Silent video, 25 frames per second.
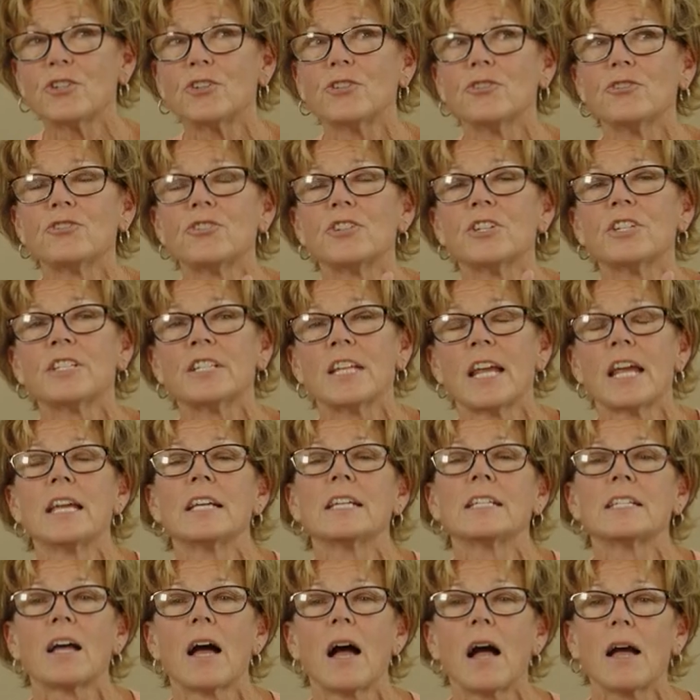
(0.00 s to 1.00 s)
you to
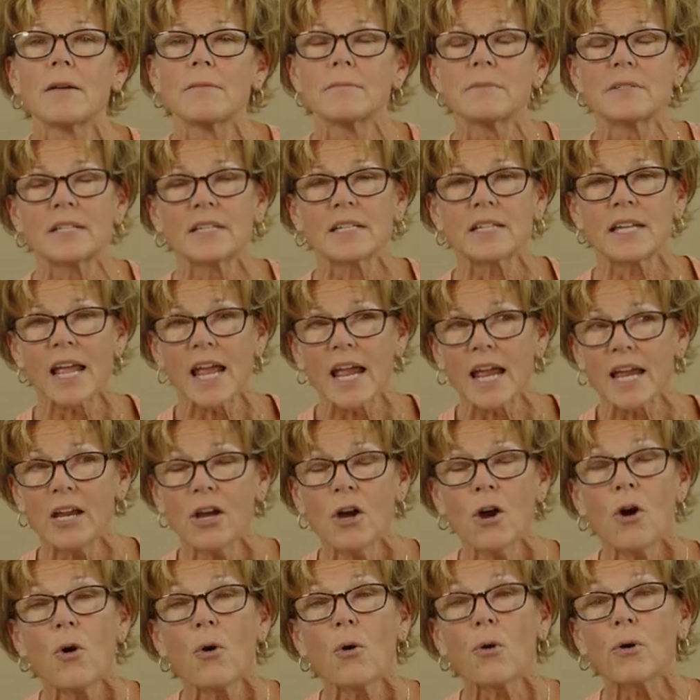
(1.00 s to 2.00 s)
take time
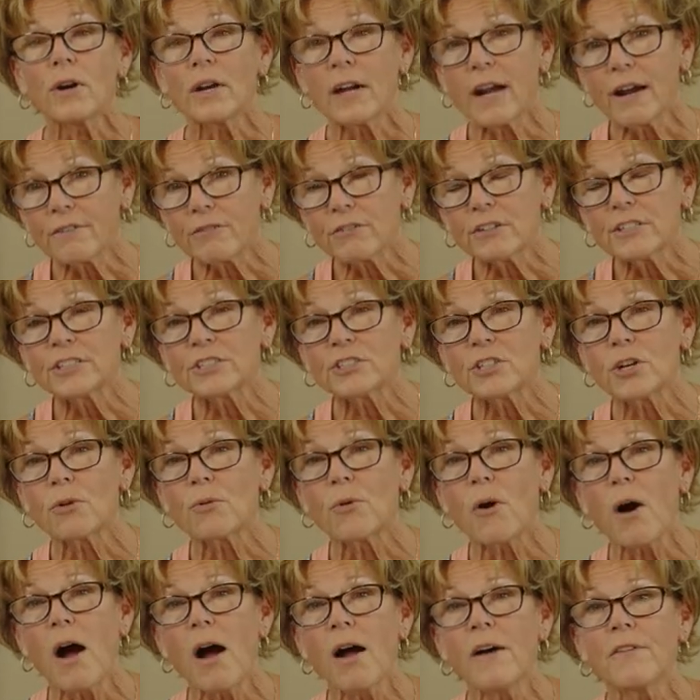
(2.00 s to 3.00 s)
today or every
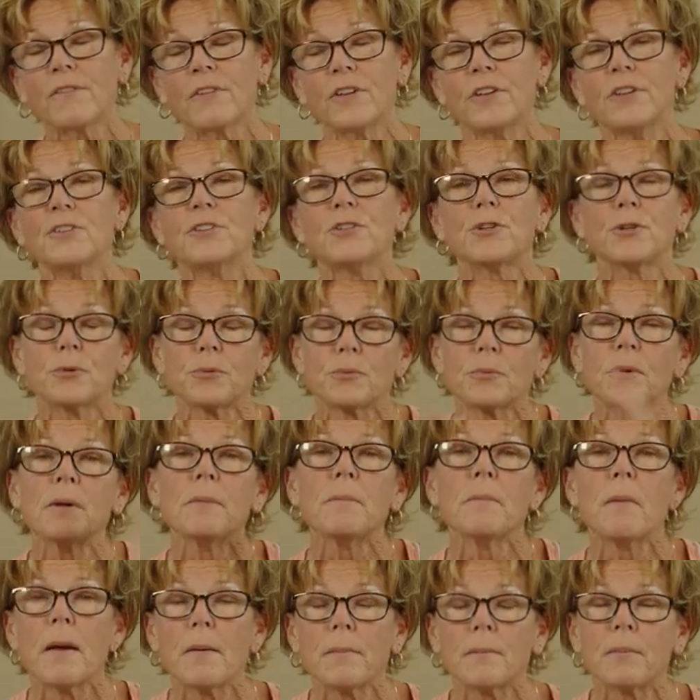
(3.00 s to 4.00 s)
so often to
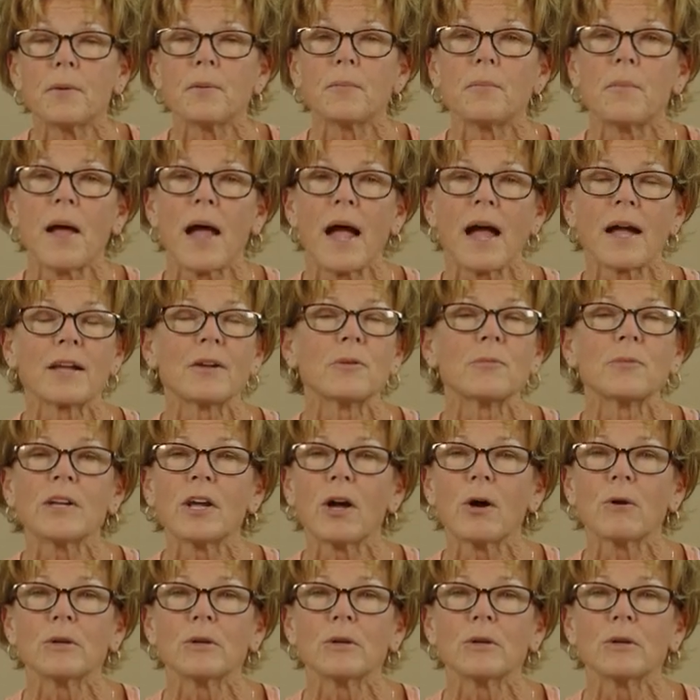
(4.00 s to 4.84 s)
remember back. And we